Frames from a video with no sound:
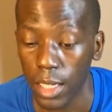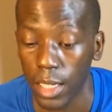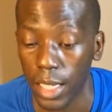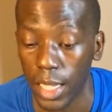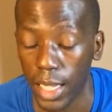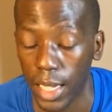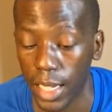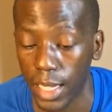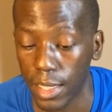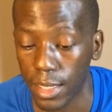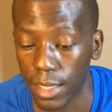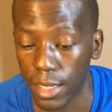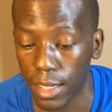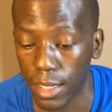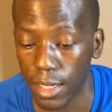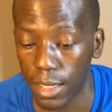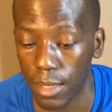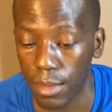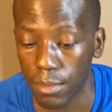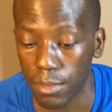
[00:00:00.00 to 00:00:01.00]
And
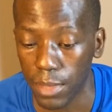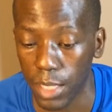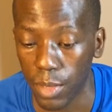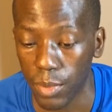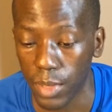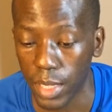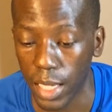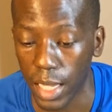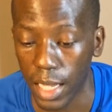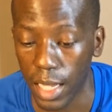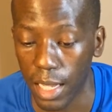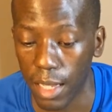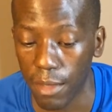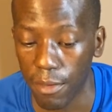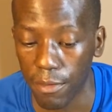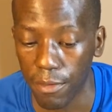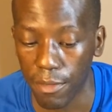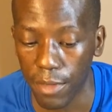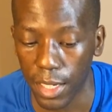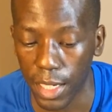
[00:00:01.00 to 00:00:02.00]
then we
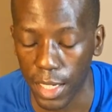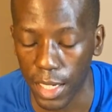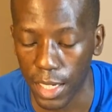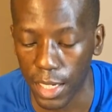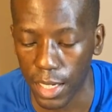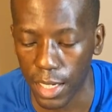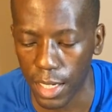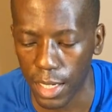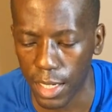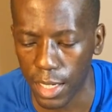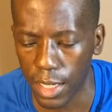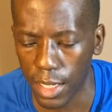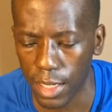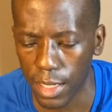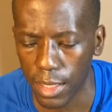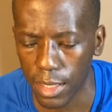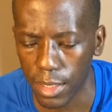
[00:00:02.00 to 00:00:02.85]
have then